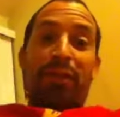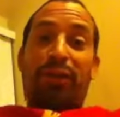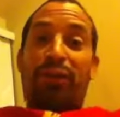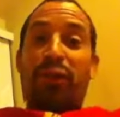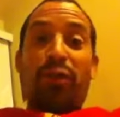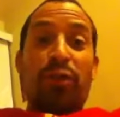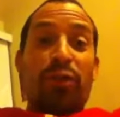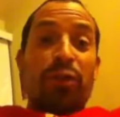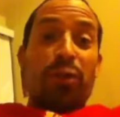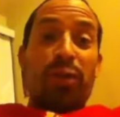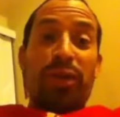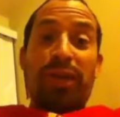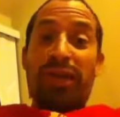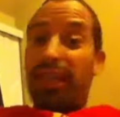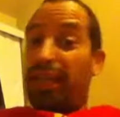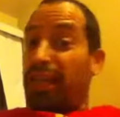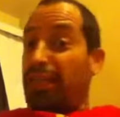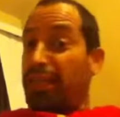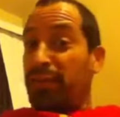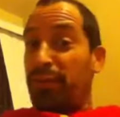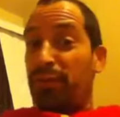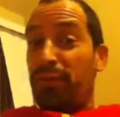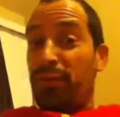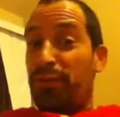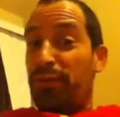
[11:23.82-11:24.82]

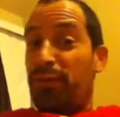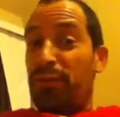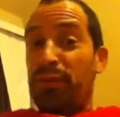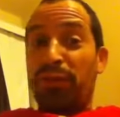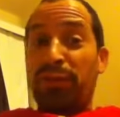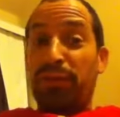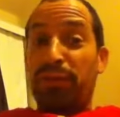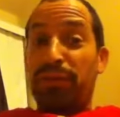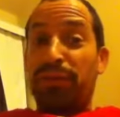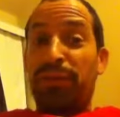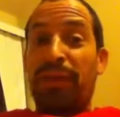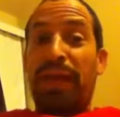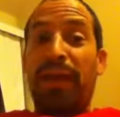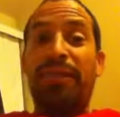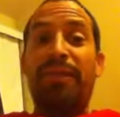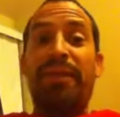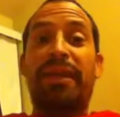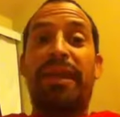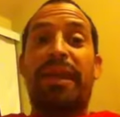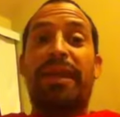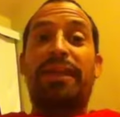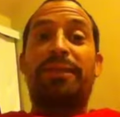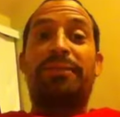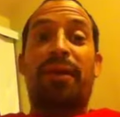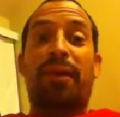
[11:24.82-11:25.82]
two views maybe,
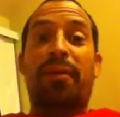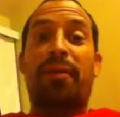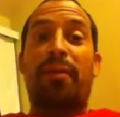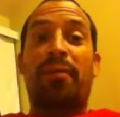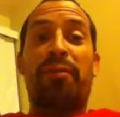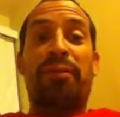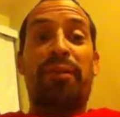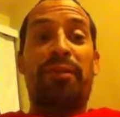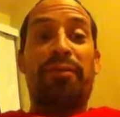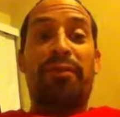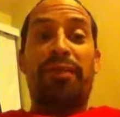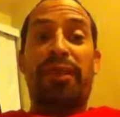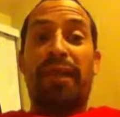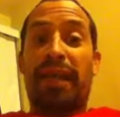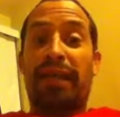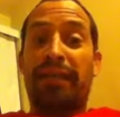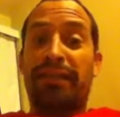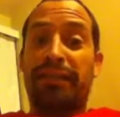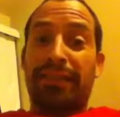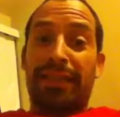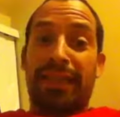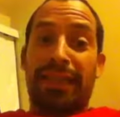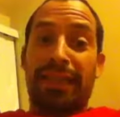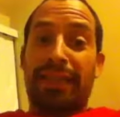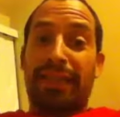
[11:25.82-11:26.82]
and it's probably people that
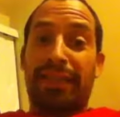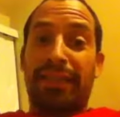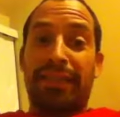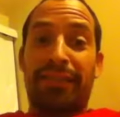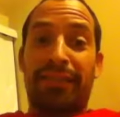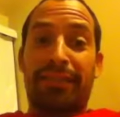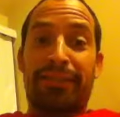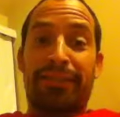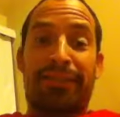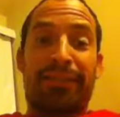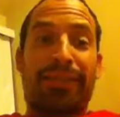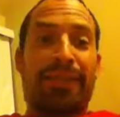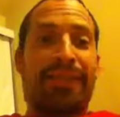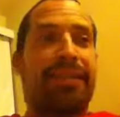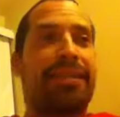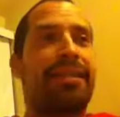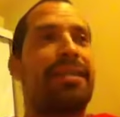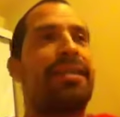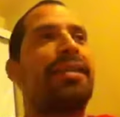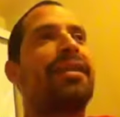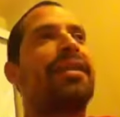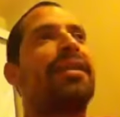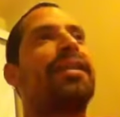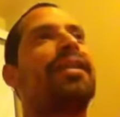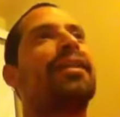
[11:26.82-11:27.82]
accidentally clicked on it.
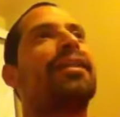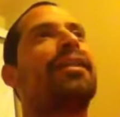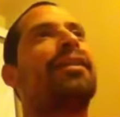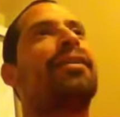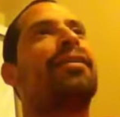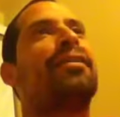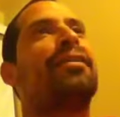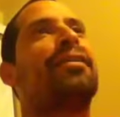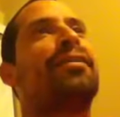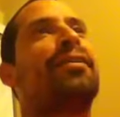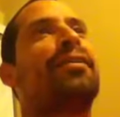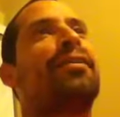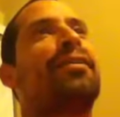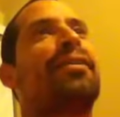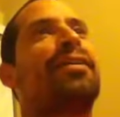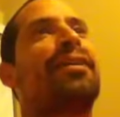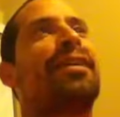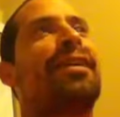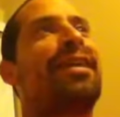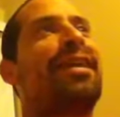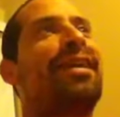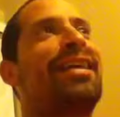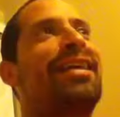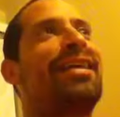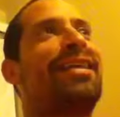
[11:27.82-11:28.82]
Uh,
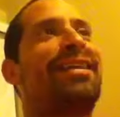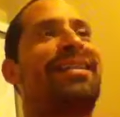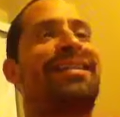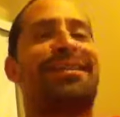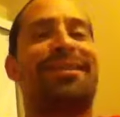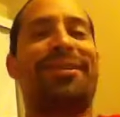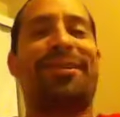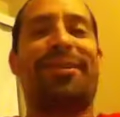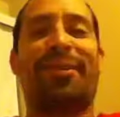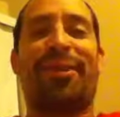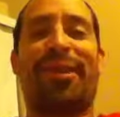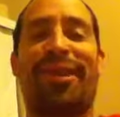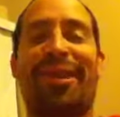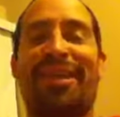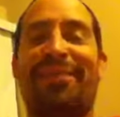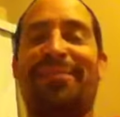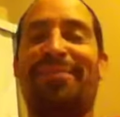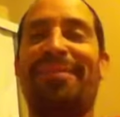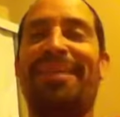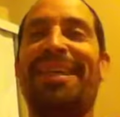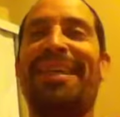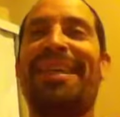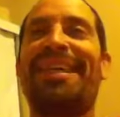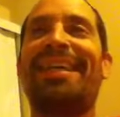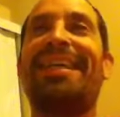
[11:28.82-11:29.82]
so,
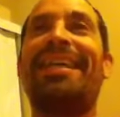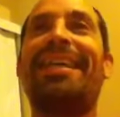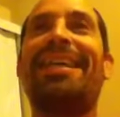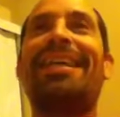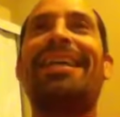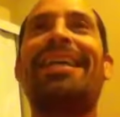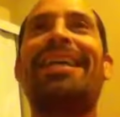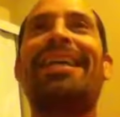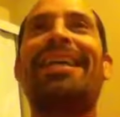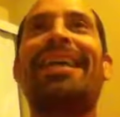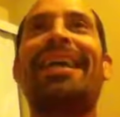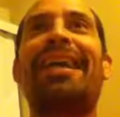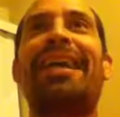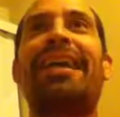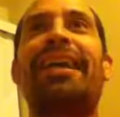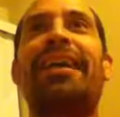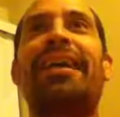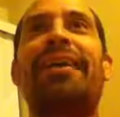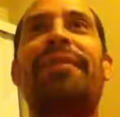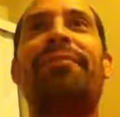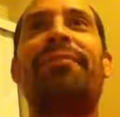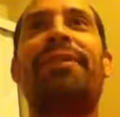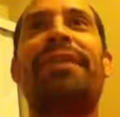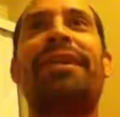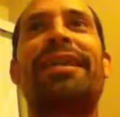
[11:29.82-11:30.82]

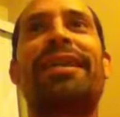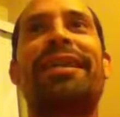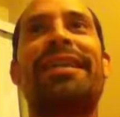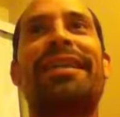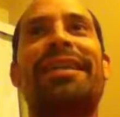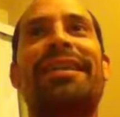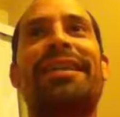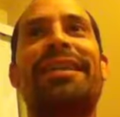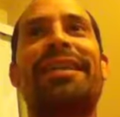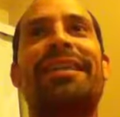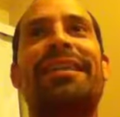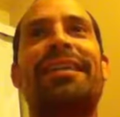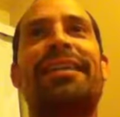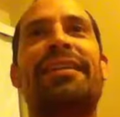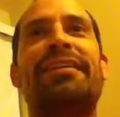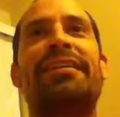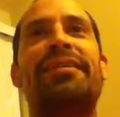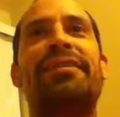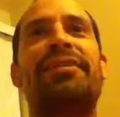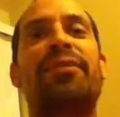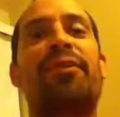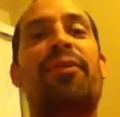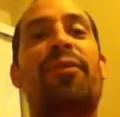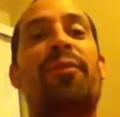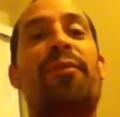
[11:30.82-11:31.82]
but
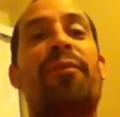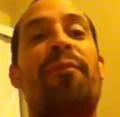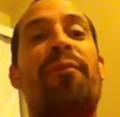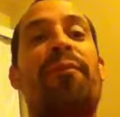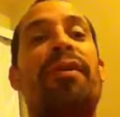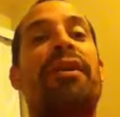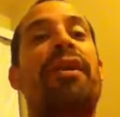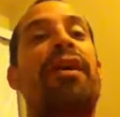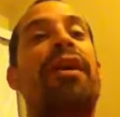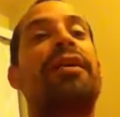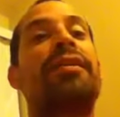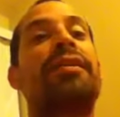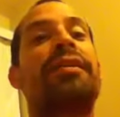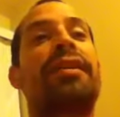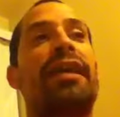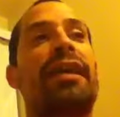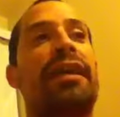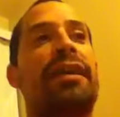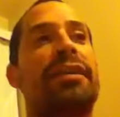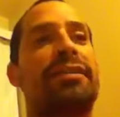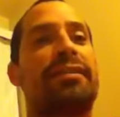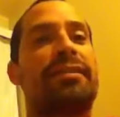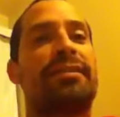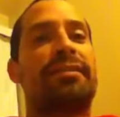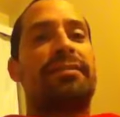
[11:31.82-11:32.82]
so beyond
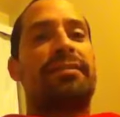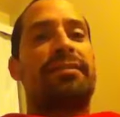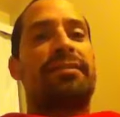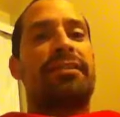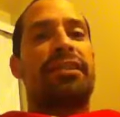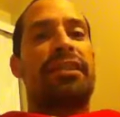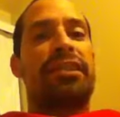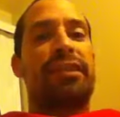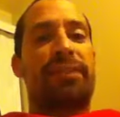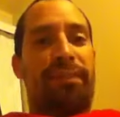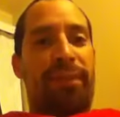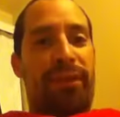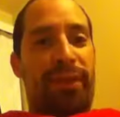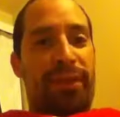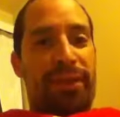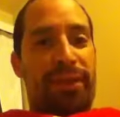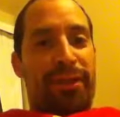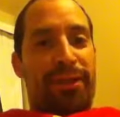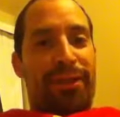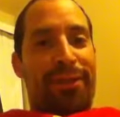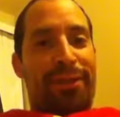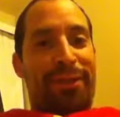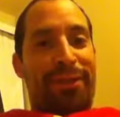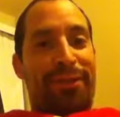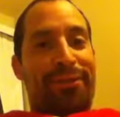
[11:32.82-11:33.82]
that
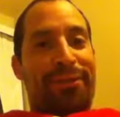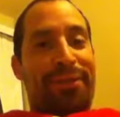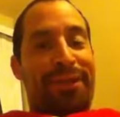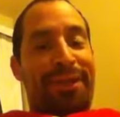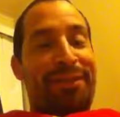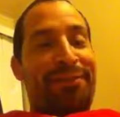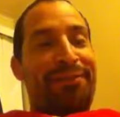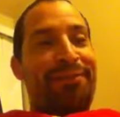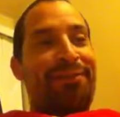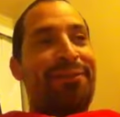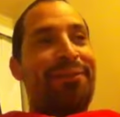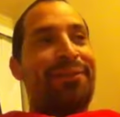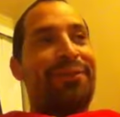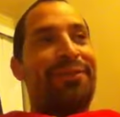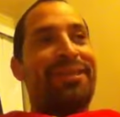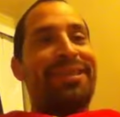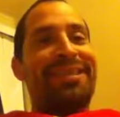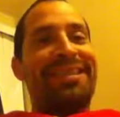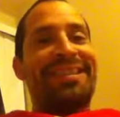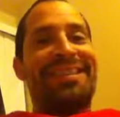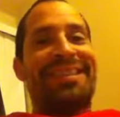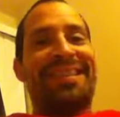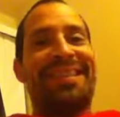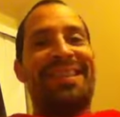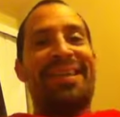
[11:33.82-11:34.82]
sphere of
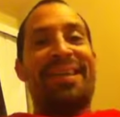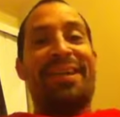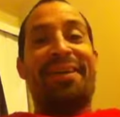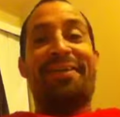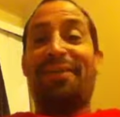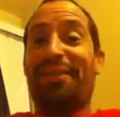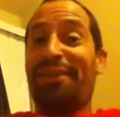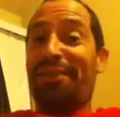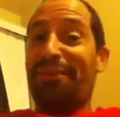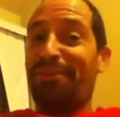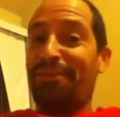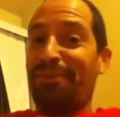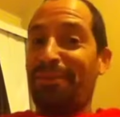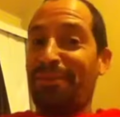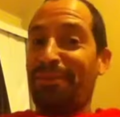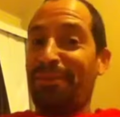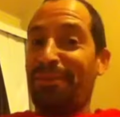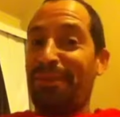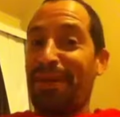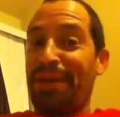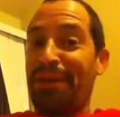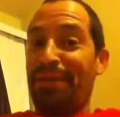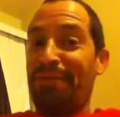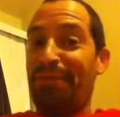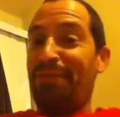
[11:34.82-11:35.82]
influence of
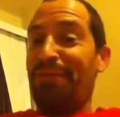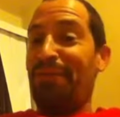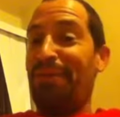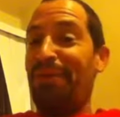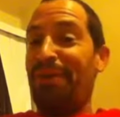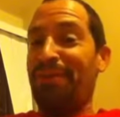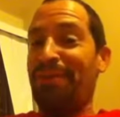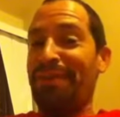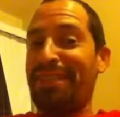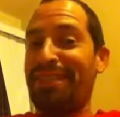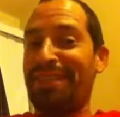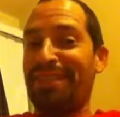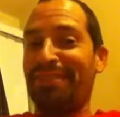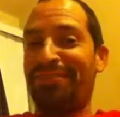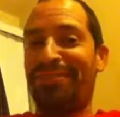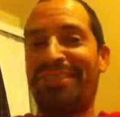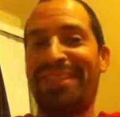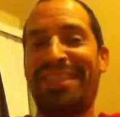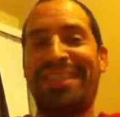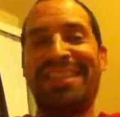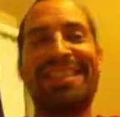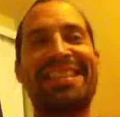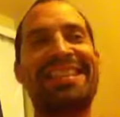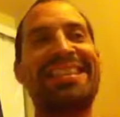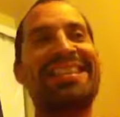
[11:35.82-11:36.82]
informativeness,